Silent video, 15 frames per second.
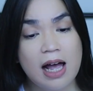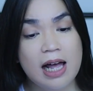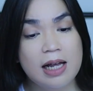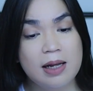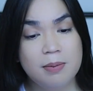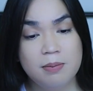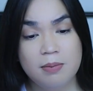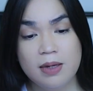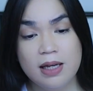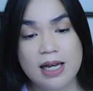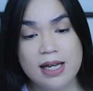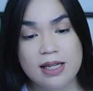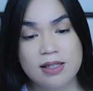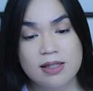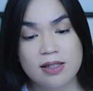
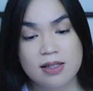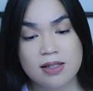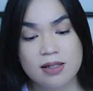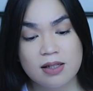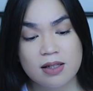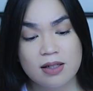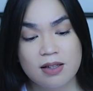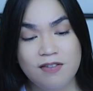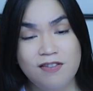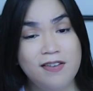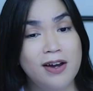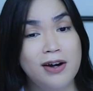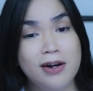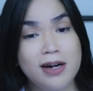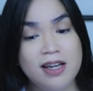It's
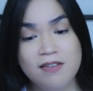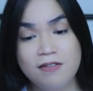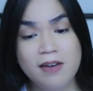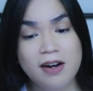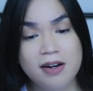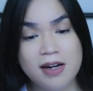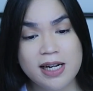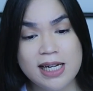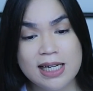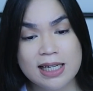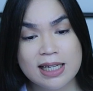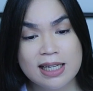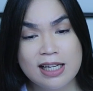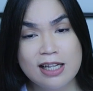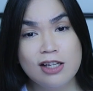very,
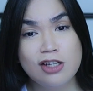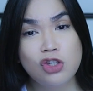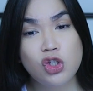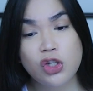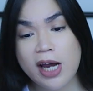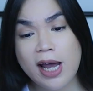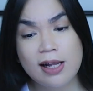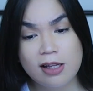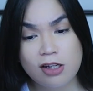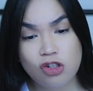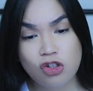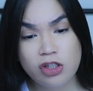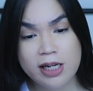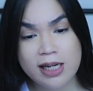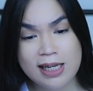very
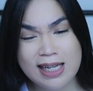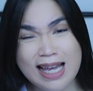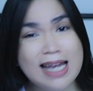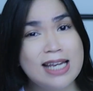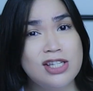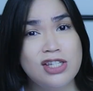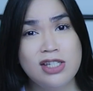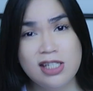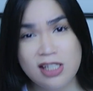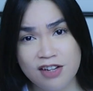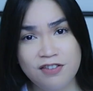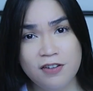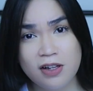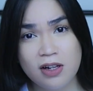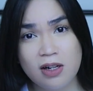challenging and
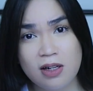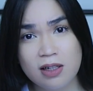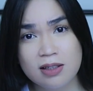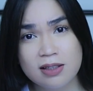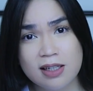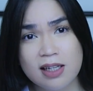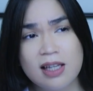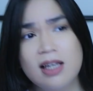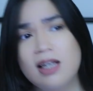difficult